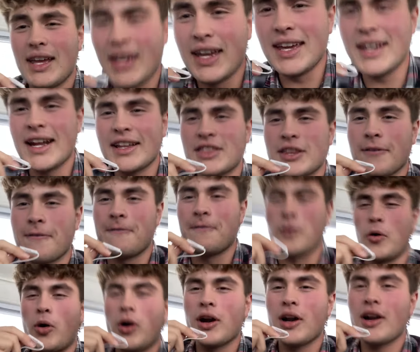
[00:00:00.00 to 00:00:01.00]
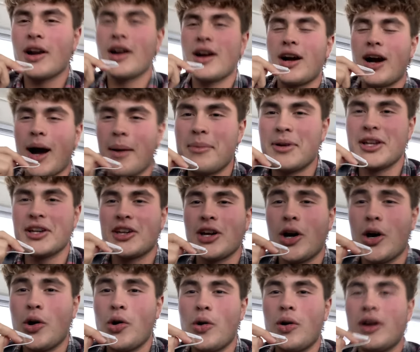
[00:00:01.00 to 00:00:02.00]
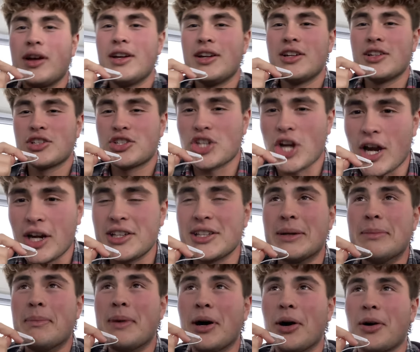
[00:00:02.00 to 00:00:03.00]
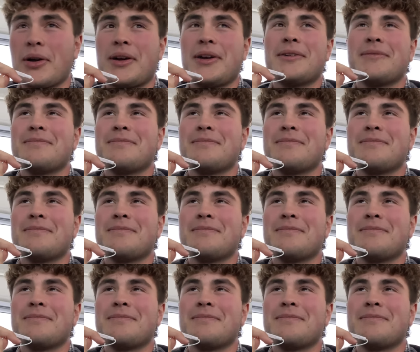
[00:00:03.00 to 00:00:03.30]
in at the four, I'm going to go chocolate milk.